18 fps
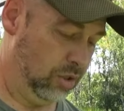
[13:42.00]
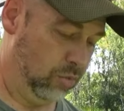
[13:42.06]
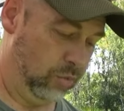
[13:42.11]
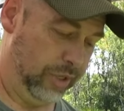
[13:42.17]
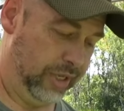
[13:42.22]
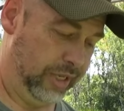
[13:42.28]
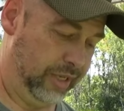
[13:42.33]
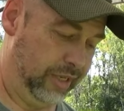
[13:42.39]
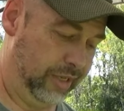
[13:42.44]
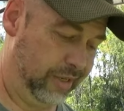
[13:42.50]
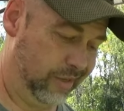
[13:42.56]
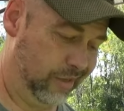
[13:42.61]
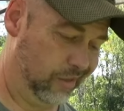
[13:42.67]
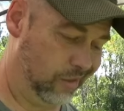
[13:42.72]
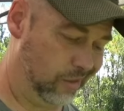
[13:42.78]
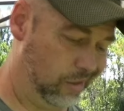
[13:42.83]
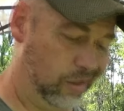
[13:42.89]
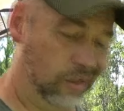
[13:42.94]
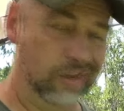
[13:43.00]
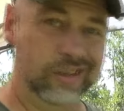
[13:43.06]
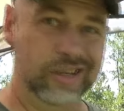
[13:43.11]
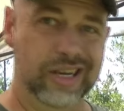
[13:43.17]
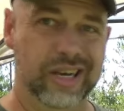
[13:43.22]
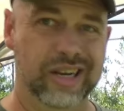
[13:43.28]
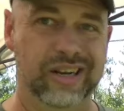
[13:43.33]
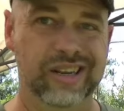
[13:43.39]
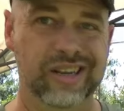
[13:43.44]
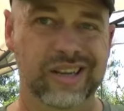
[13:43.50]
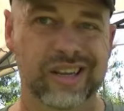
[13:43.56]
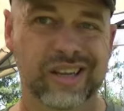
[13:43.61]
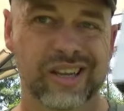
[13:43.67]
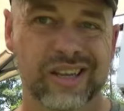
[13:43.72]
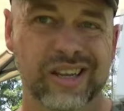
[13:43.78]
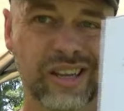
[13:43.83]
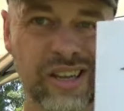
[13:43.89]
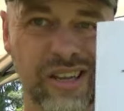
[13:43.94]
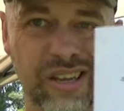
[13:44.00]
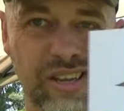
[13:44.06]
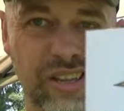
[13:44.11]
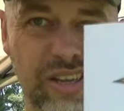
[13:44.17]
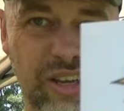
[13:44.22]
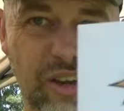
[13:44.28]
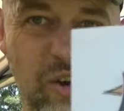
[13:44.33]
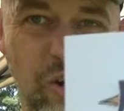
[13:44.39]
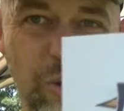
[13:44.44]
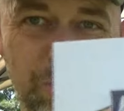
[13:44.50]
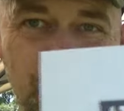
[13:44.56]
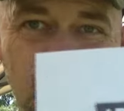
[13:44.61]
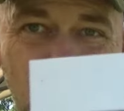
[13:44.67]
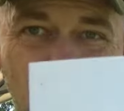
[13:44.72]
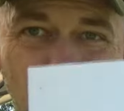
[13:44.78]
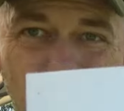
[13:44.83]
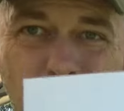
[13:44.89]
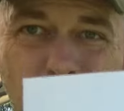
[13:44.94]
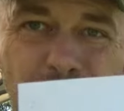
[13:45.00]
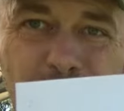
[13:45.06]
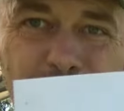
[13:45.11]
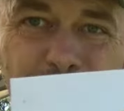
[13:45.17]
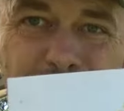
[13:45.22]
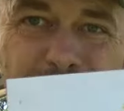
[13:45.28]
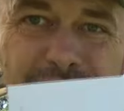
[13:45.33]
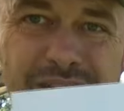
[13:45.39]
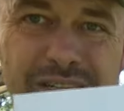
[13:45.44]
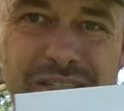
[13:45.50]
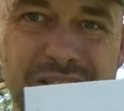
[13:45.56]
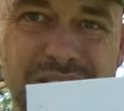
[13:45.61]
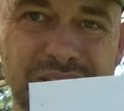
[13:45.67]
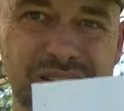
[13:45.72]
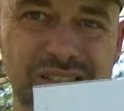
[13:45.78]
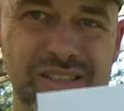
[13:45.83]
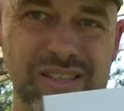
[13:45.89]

we learned that the Armscor Rock Packs